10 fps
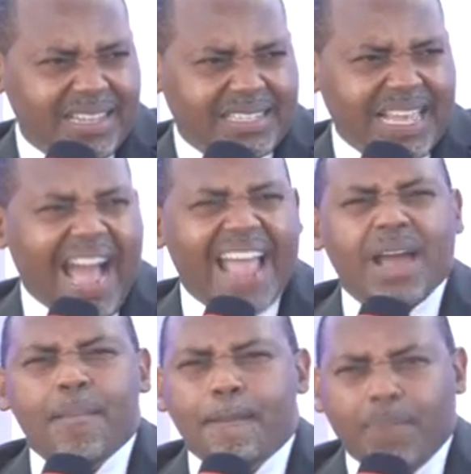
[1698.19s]
Say, I
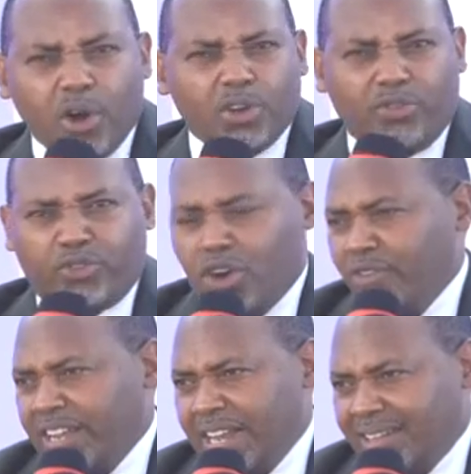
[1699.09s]
am born of
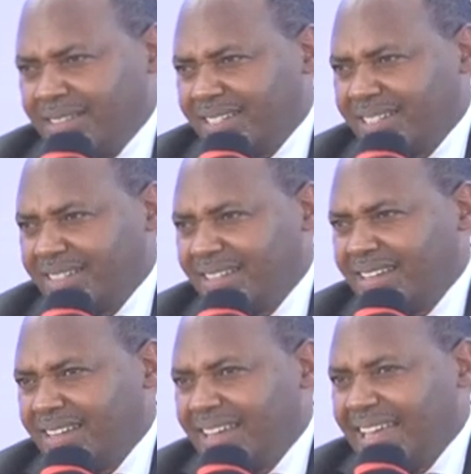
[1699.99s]
covenant.
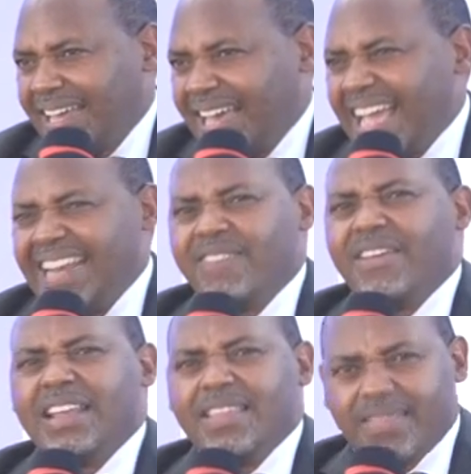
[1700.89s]
And
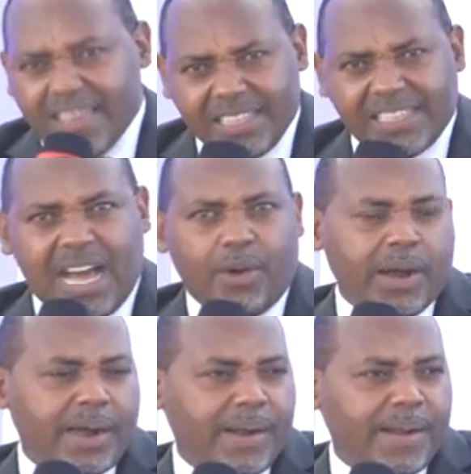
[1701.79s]
even in this hour,